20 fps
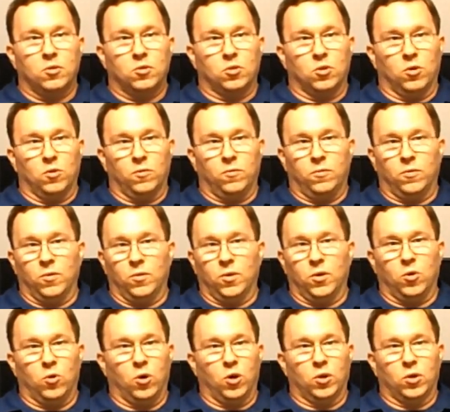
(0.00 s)
So for the
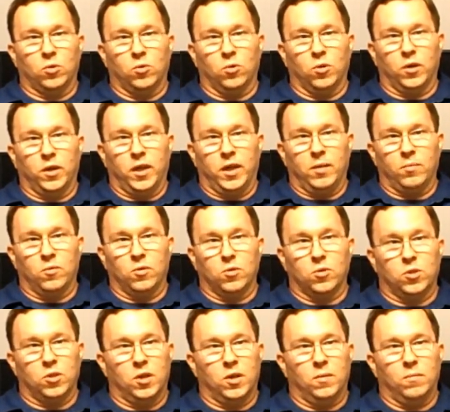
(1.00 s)
hardcore
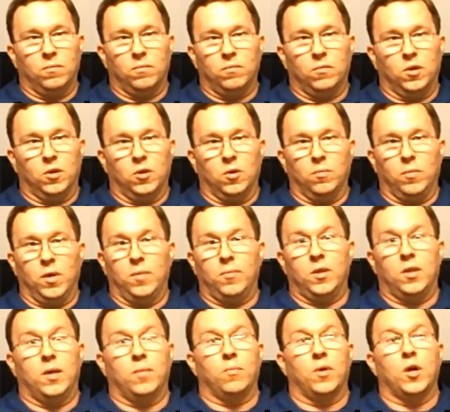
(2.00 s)
gamers that,
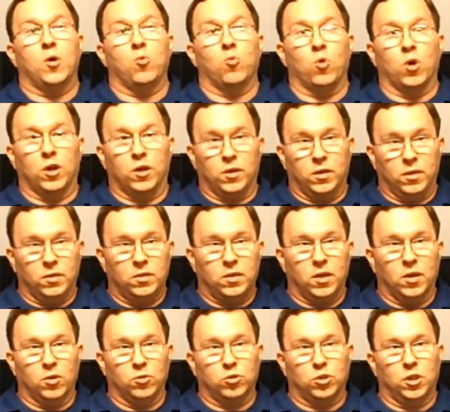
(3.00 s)
maybe they might want an
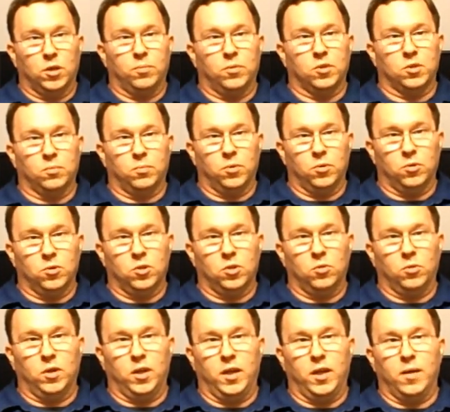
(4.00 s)
Intel chip as opposed
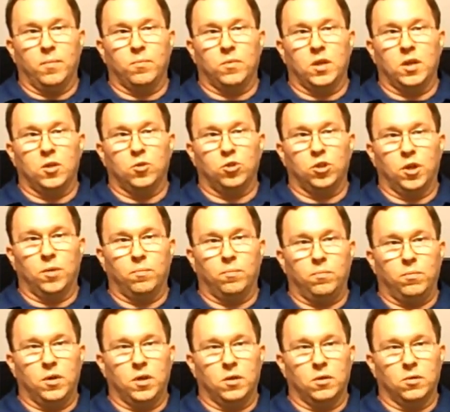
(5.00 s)
to an AMD chip,
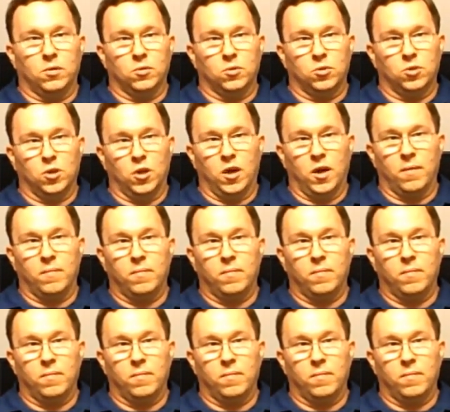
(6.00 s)
because